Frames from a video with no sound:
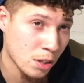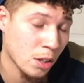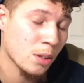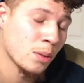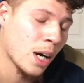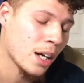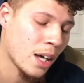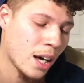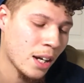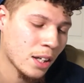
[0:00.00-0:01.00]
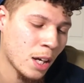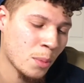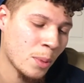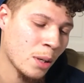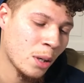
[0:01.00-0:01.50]
So how that came
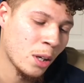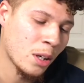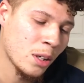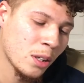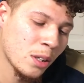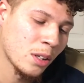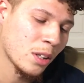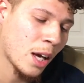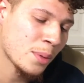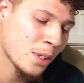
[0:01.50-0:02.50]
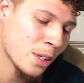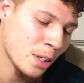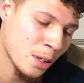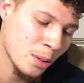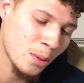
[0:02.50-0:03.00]
about? Cap
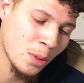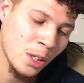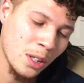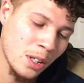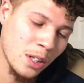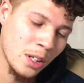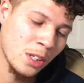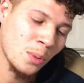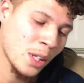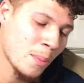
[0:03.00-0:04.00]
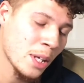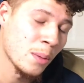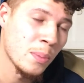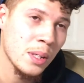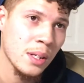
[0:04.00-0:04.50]
CEO, he's the one that made the
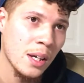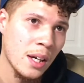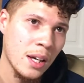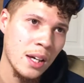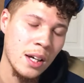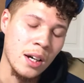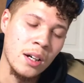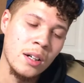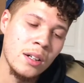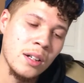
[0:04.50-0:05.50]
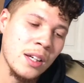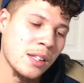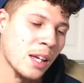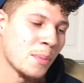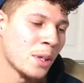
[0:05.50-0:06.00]
beat. He
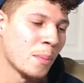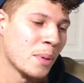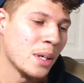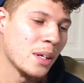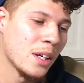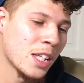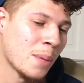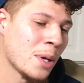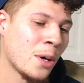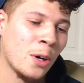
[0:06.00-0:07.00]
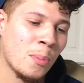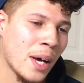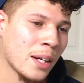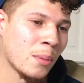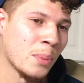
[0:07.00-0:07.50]
sent me the beat. He sent me a whole
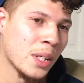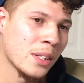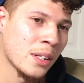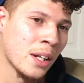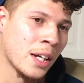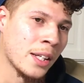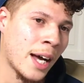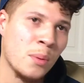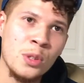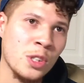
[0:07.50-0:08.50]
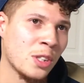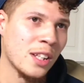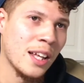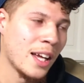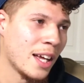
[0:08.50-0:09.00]
pack of beats, and like that was just.
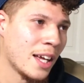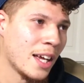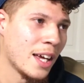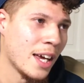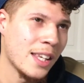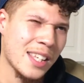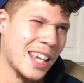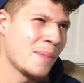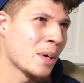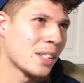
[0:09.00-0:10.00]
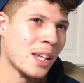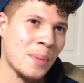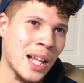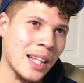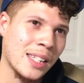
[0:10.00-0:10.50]
He must send
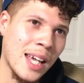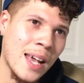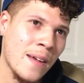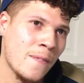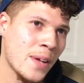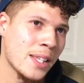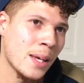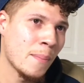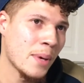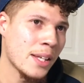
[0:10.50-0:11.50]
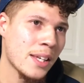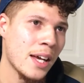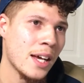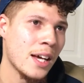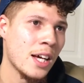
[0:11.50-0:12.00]
me like 10, 15 beats.
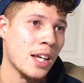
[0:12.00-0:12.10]
Mm-hmm.